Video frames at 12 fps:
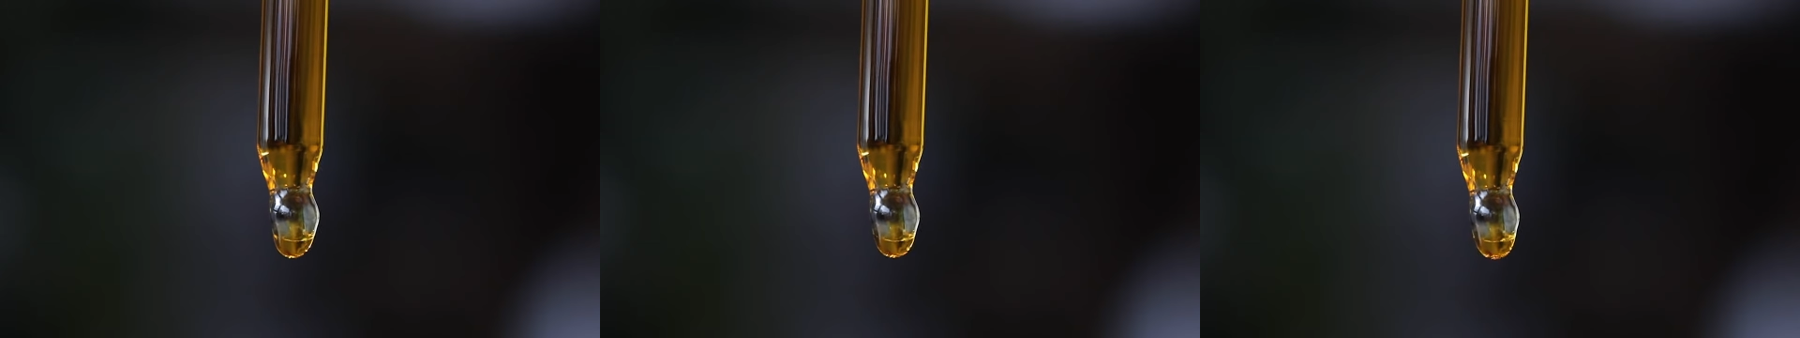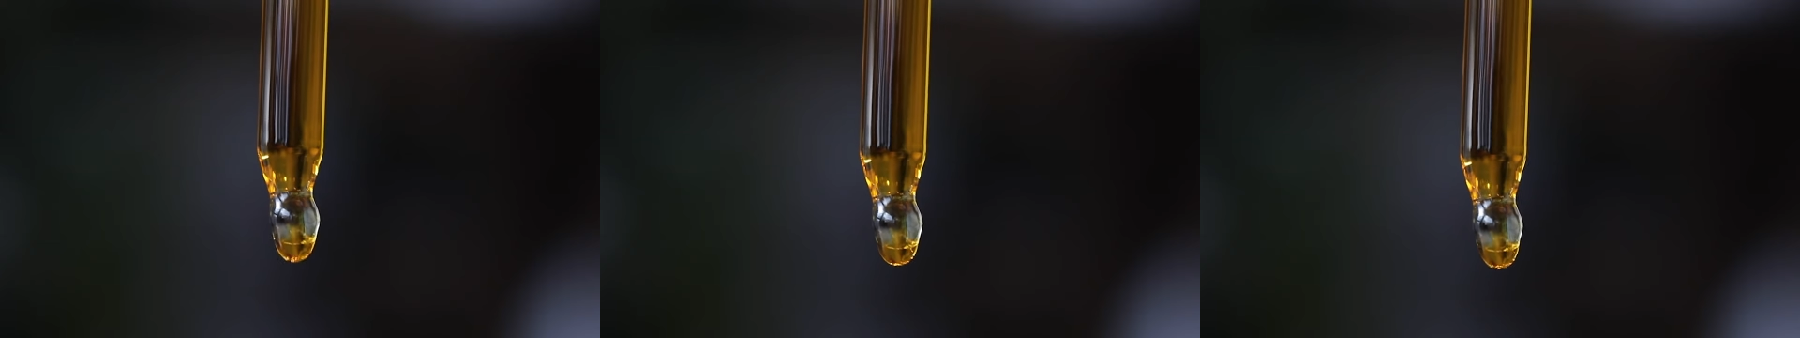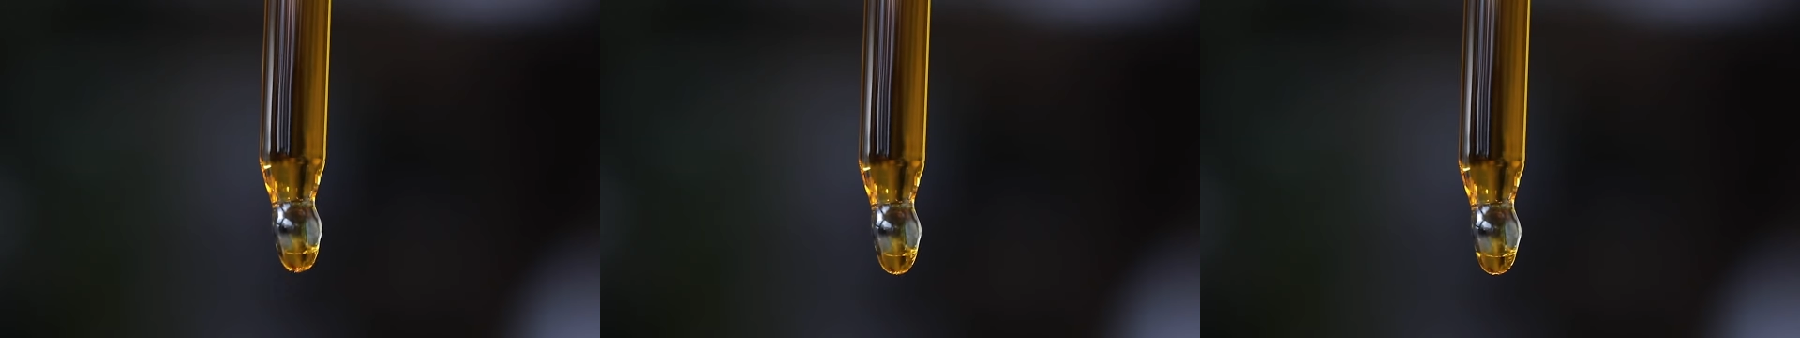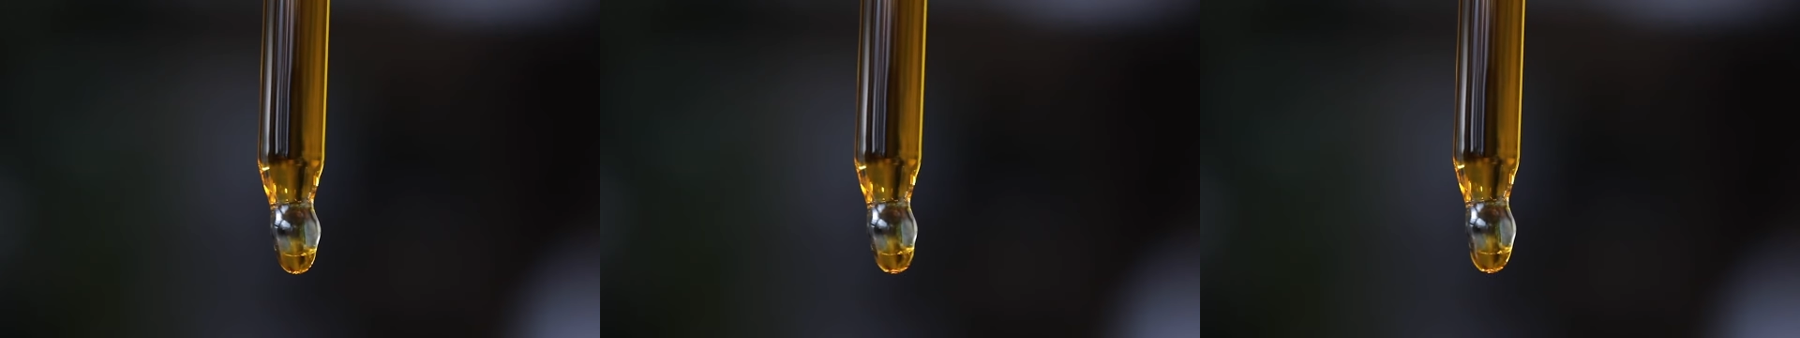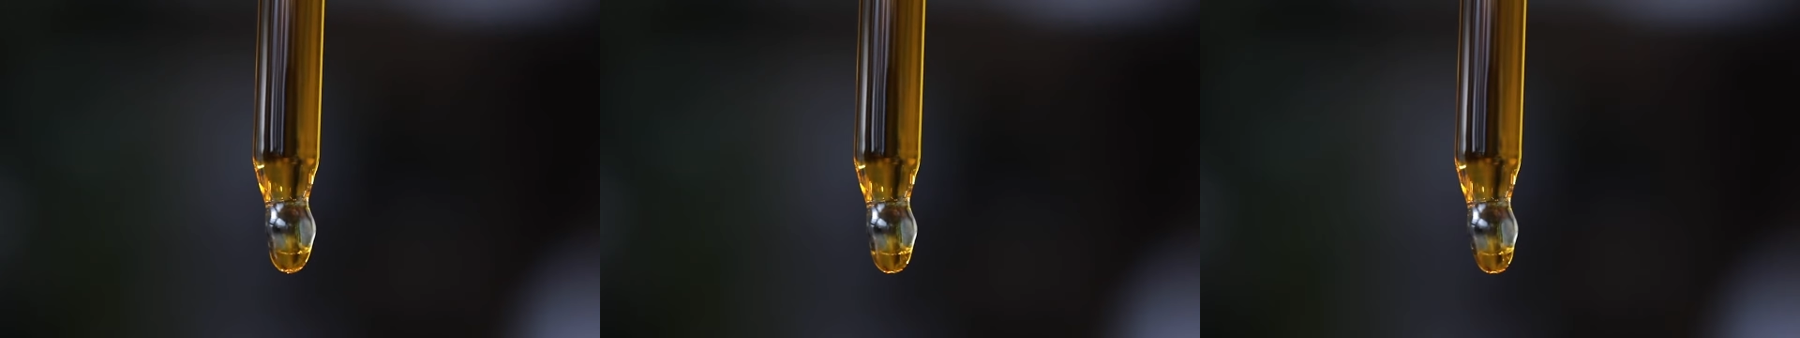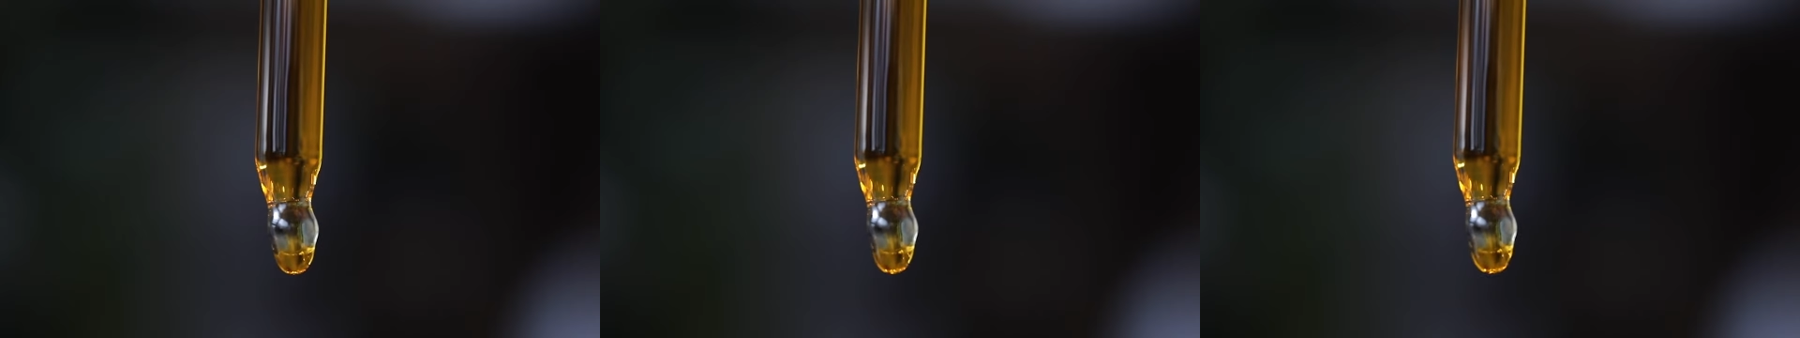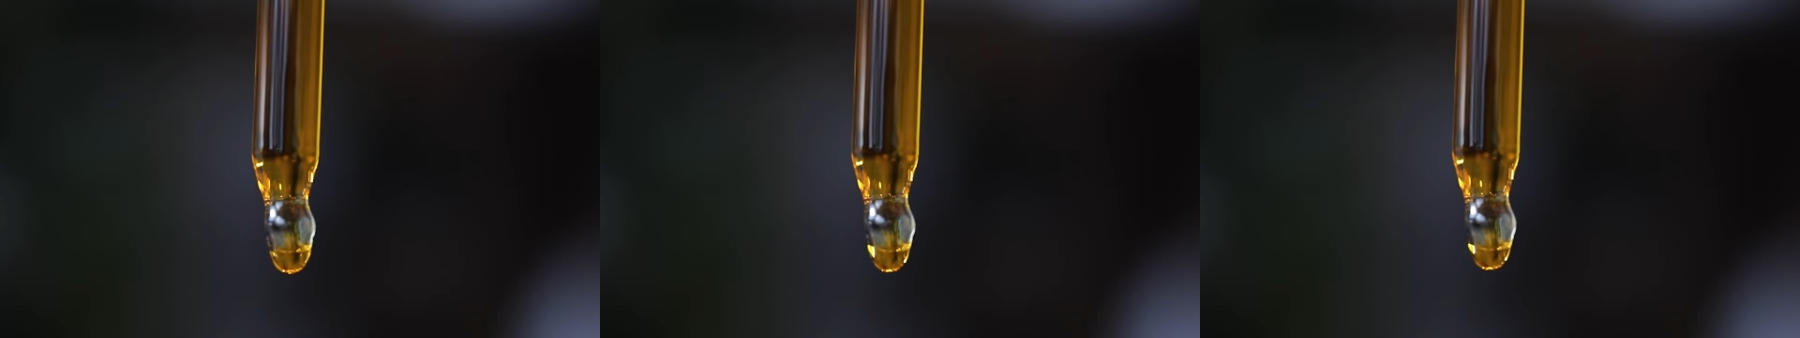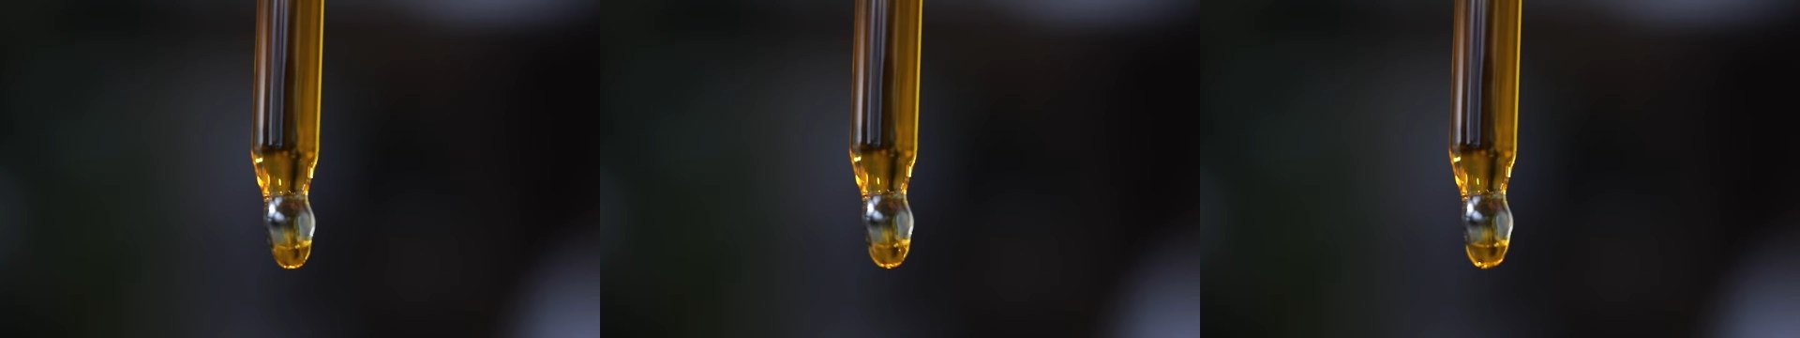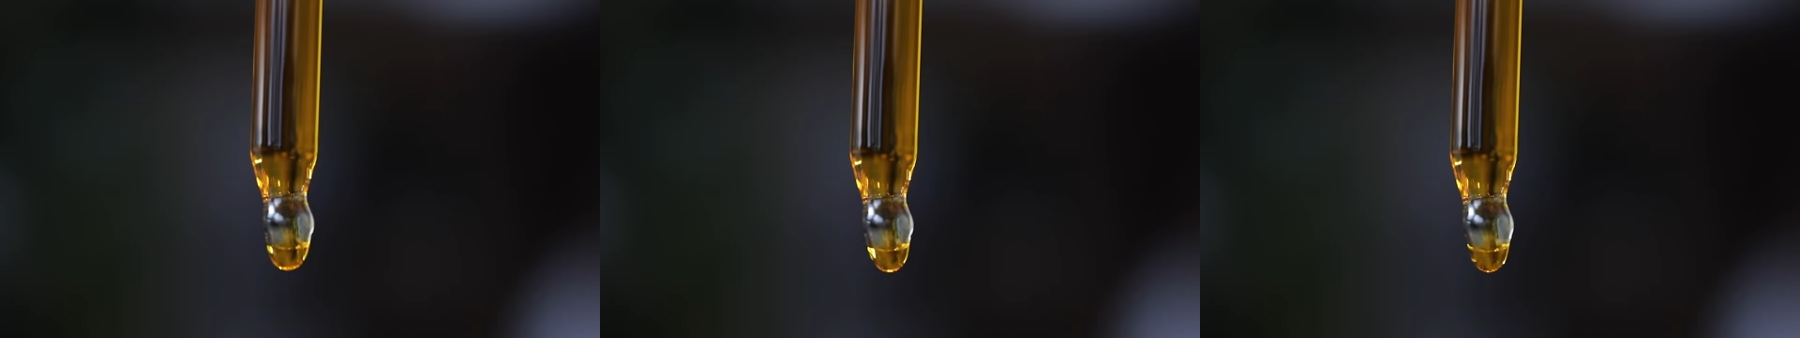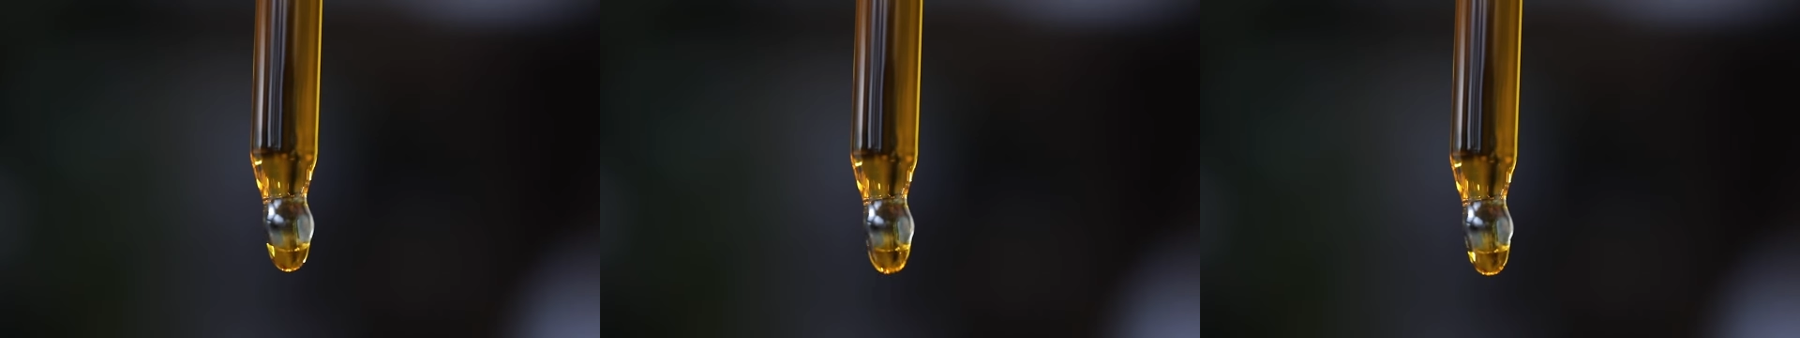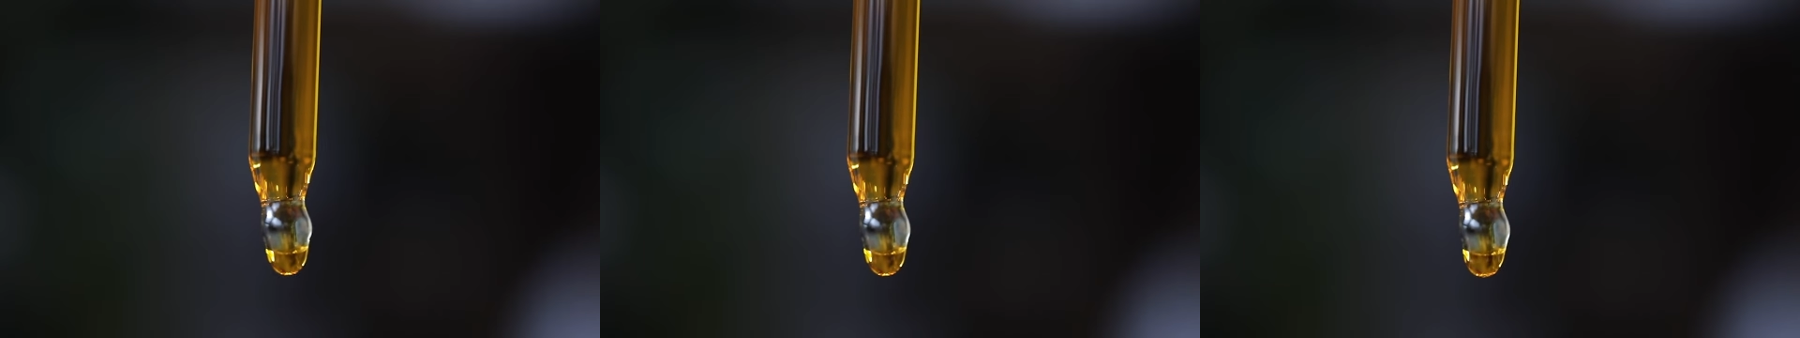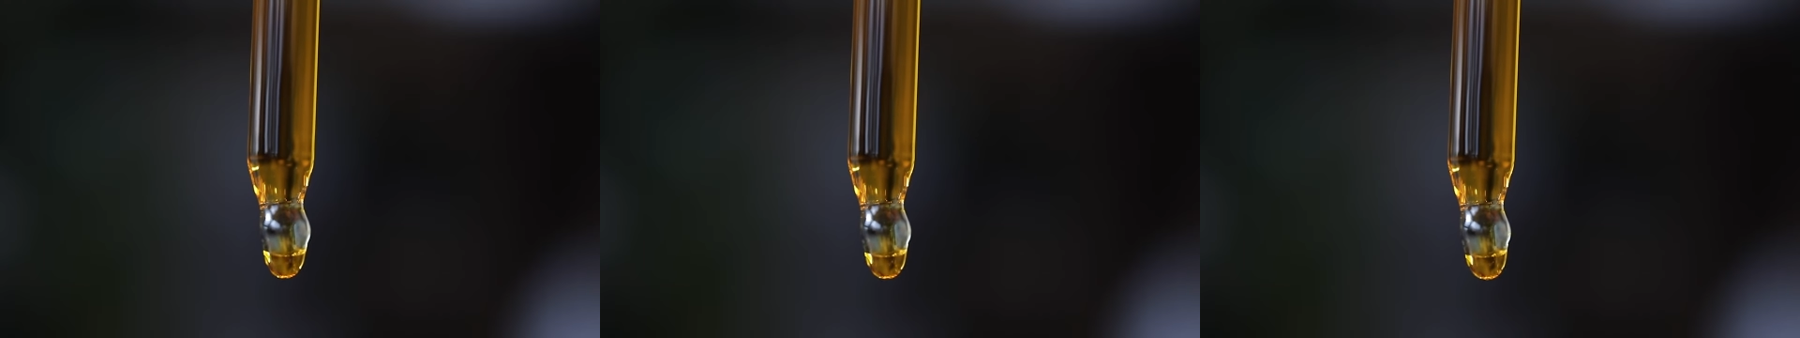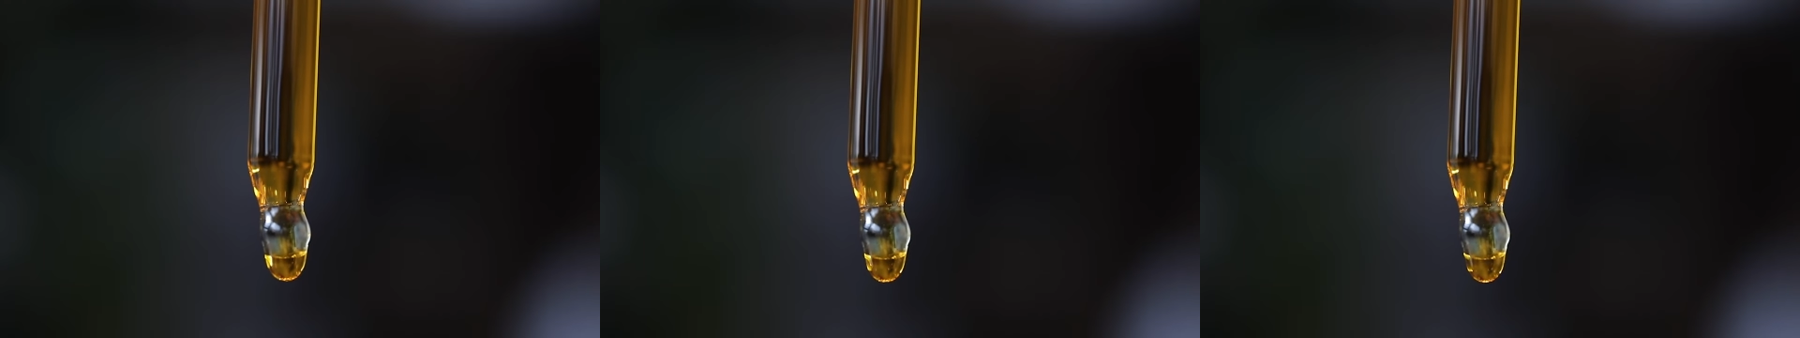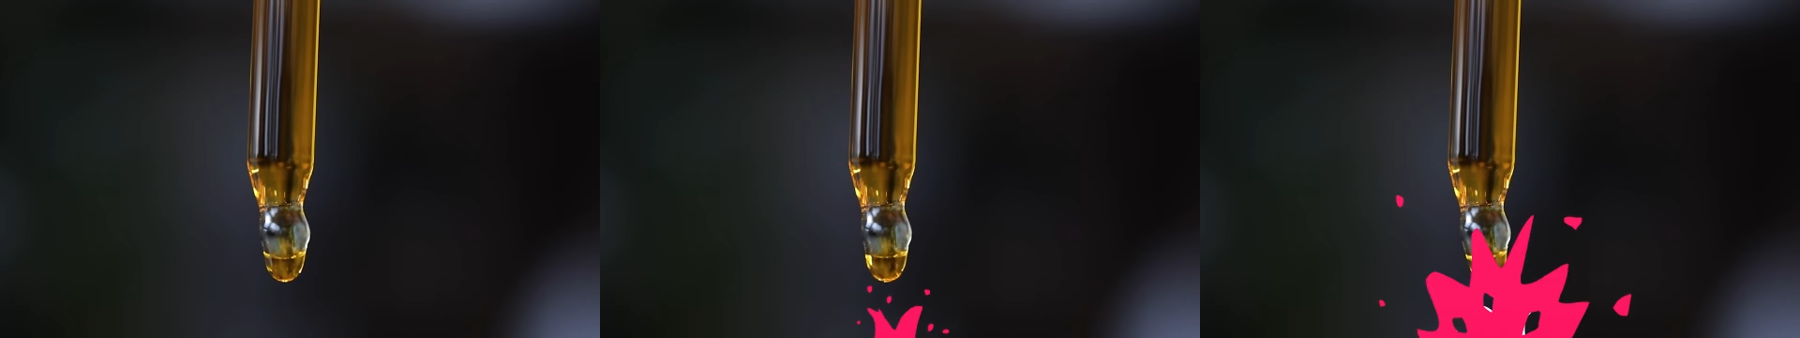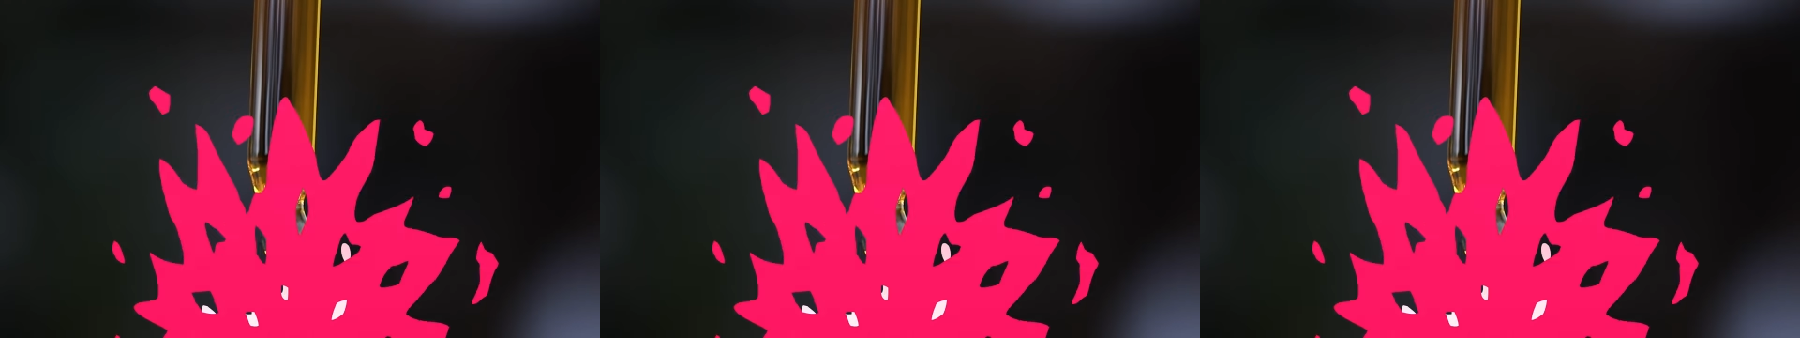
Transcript: No face is visible, so there are no lips to read.